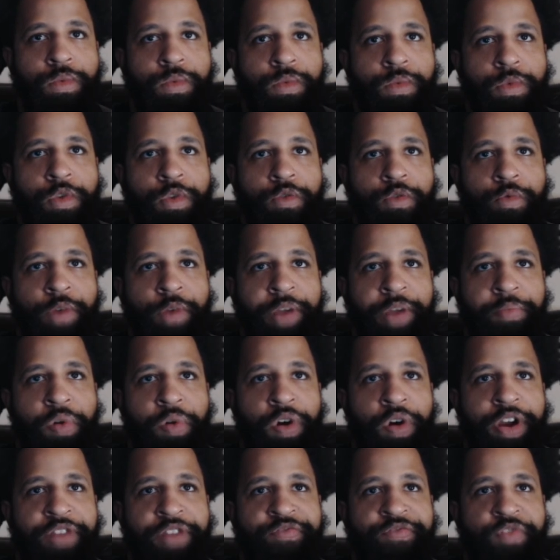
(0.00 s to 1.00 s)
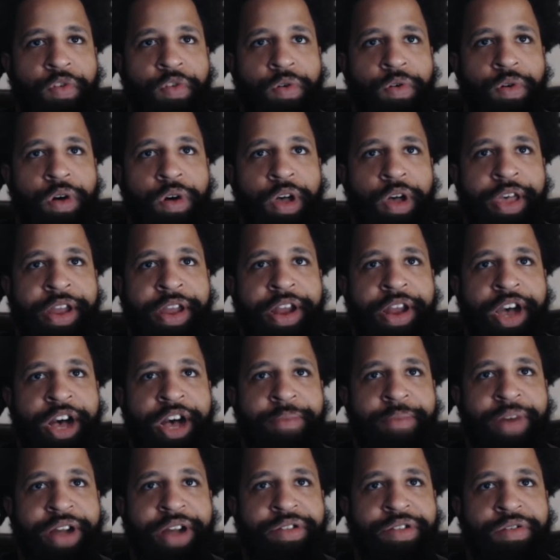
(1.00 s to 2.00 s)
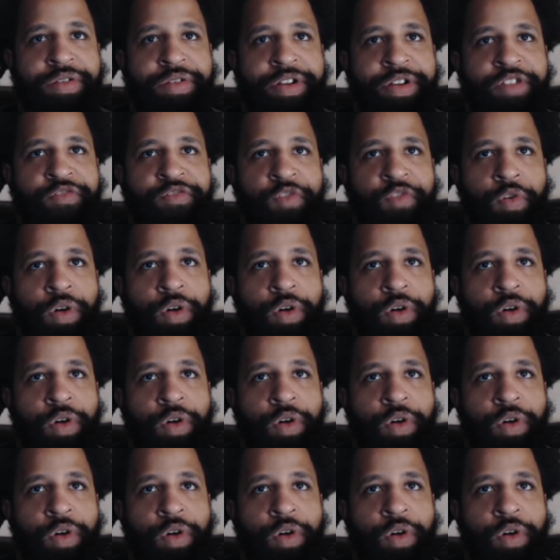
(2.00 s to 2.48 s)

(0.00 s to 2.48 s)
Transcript: Ray Borg in Bontorin's full